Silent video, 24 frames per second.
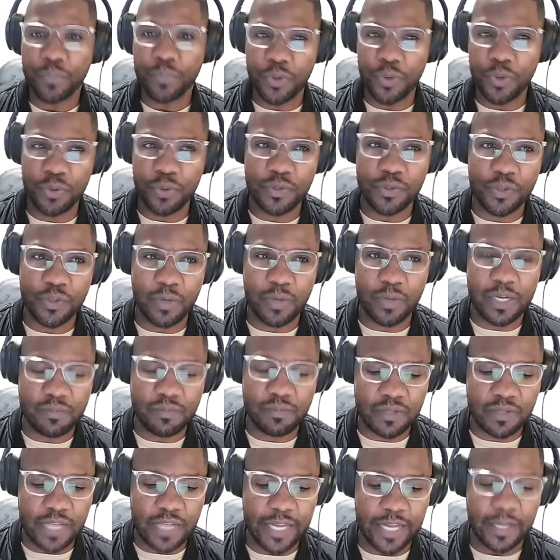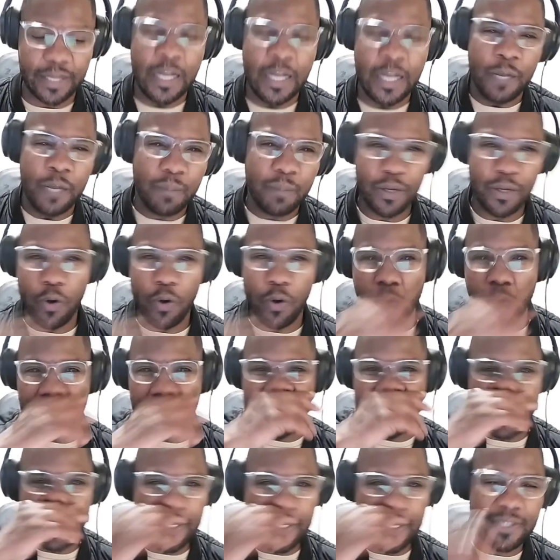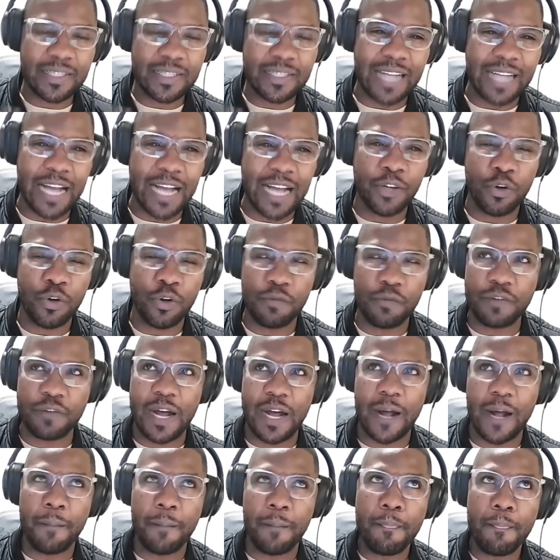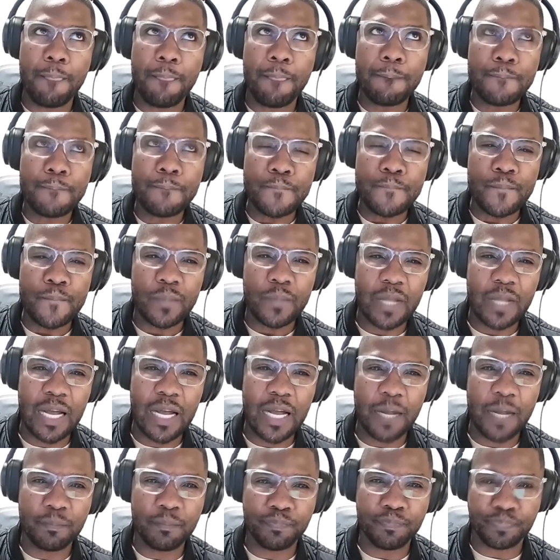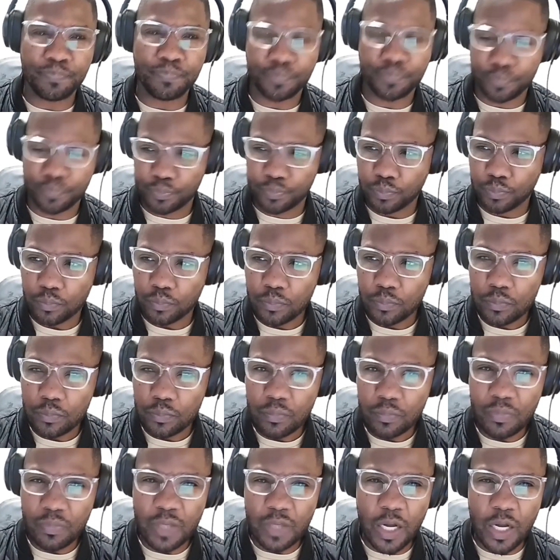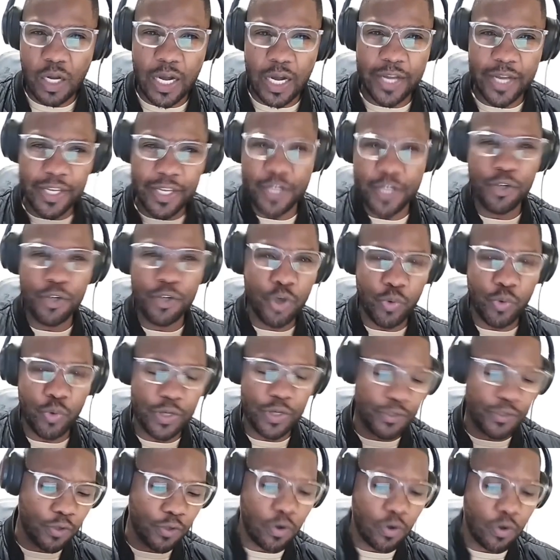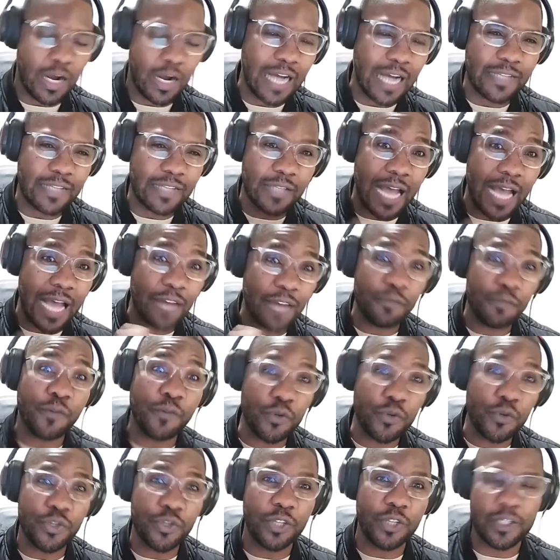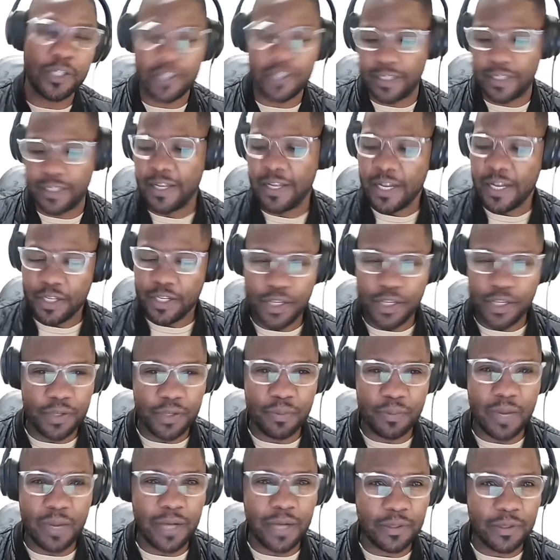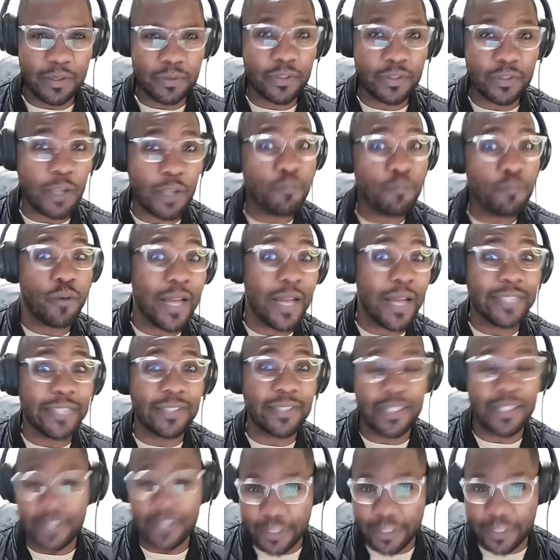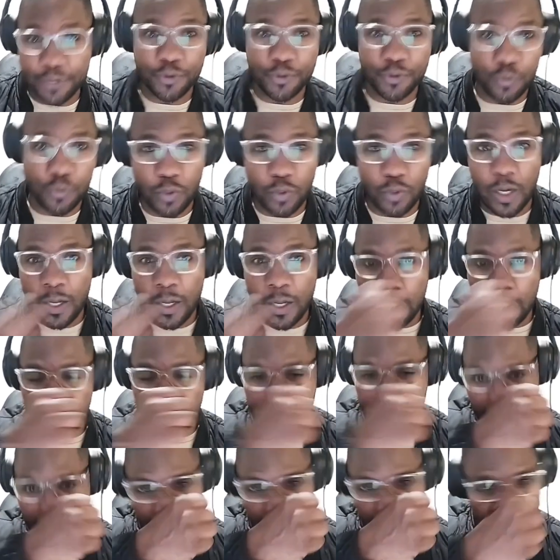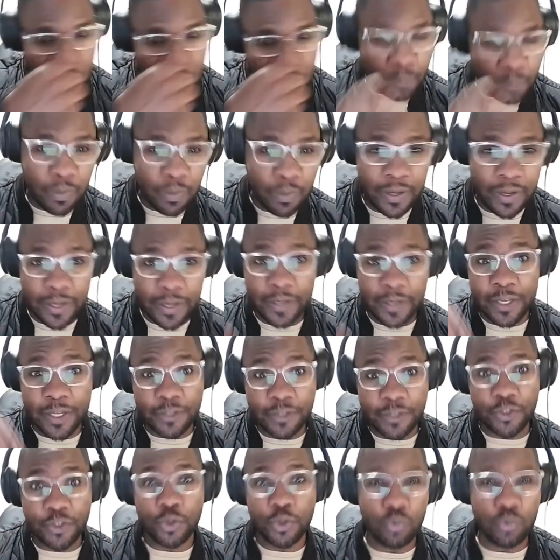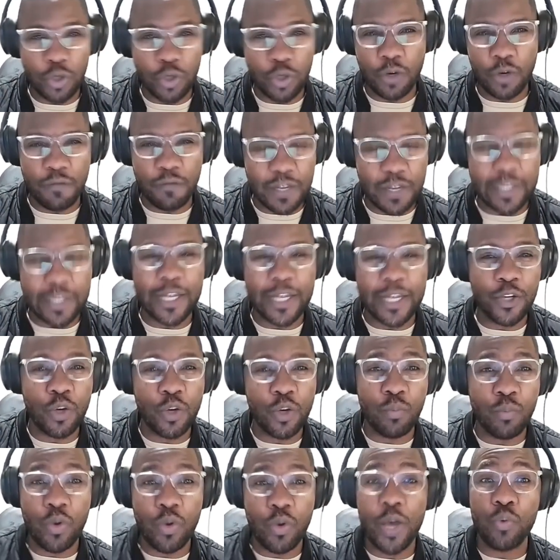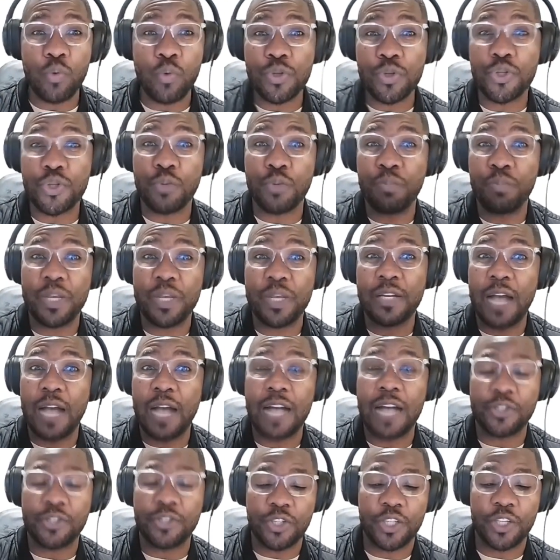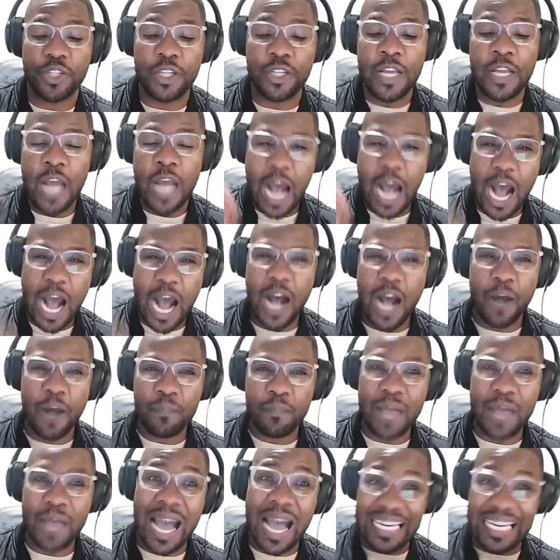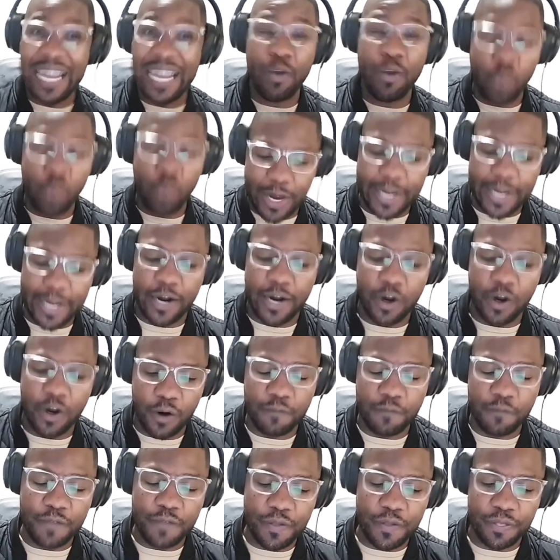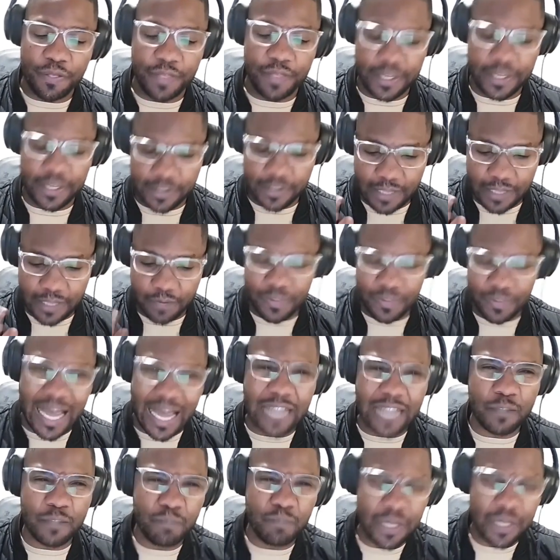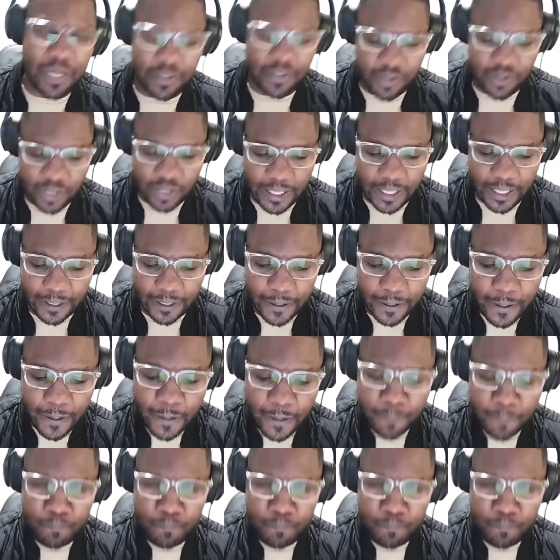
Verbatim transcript: Do you see what I'm saying? But only this kind of uh, um, uh, ignorance occurs unfortunately eh, eh, uh, surprisingly too in the eh, in the children of the kingdom where we shouldn't be actually um, unaware of the things now that being said